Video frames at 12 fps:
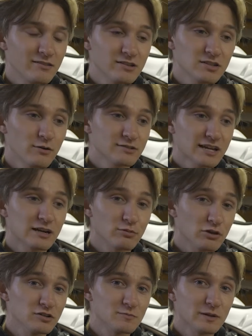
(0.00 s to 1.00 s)
This always kind of
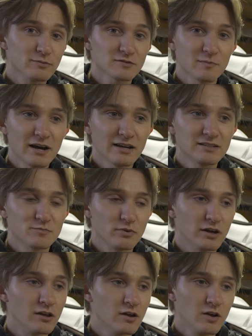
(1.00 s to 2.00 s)
blows people's minds,
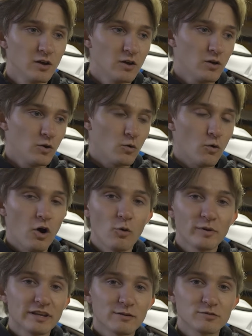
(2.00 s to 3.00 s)
but all
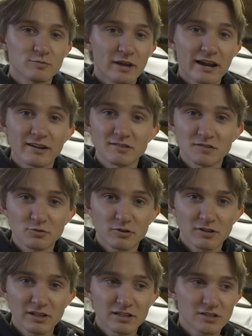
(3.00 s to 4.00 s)
we did was we added a Suter
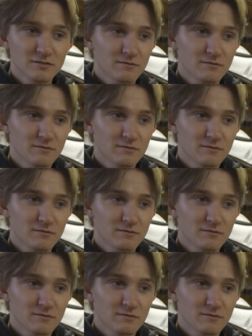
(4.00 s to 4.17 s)
clutch